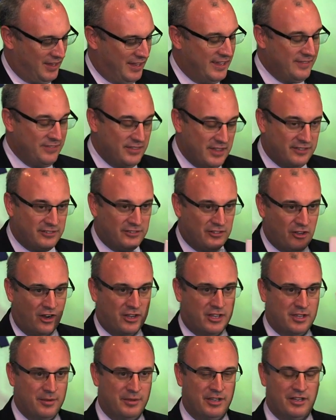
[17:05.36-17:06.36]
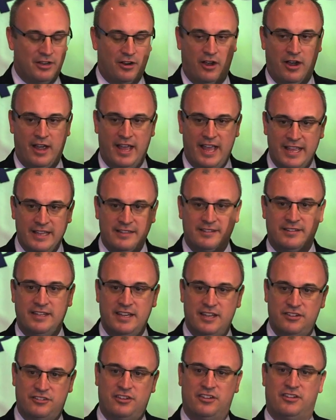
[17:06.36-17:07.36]
in this document are 8
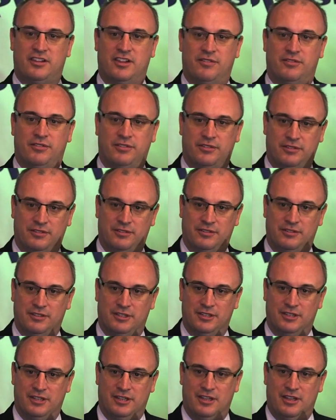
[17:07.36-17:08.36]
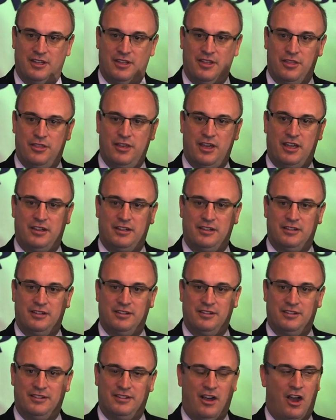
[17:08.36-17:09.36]
initiatives that
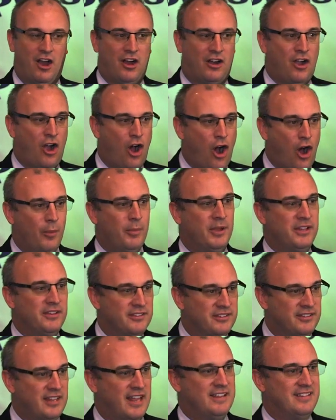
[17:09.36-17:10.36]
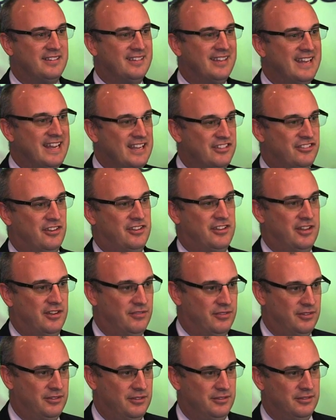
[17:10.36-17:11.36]
are common sense
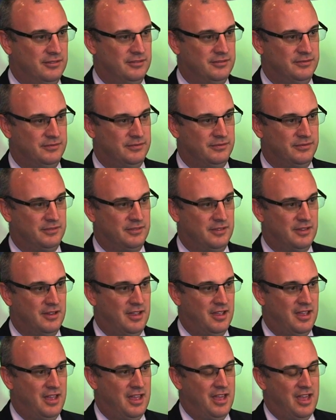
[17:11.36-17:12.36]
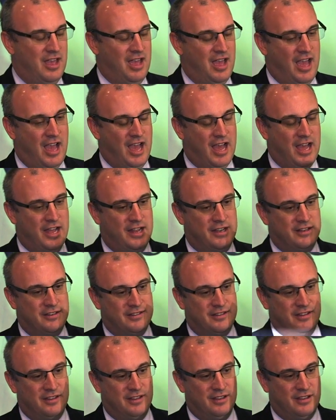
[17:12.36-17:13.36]
initiatives.
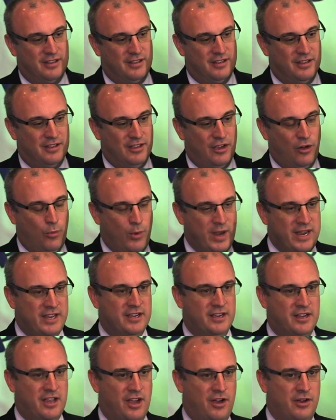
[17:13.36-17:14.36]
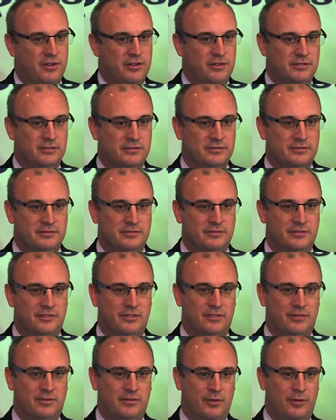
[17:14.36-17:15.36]
And a week ago,
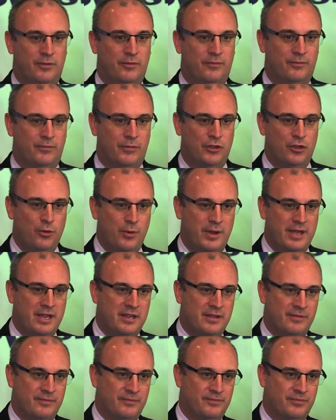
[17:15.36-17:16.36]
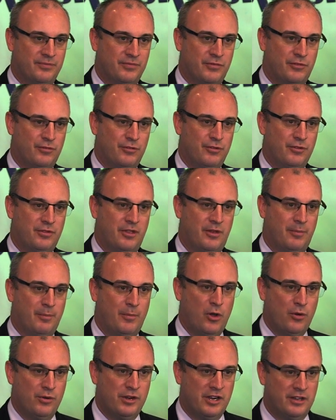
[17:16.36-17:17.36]
the UWE, through the
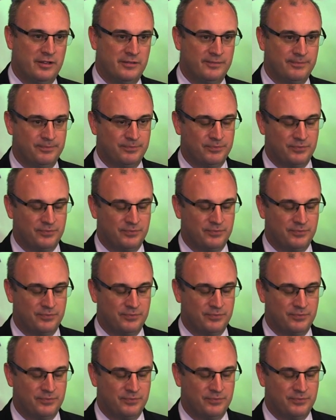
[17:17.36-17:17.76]
Mona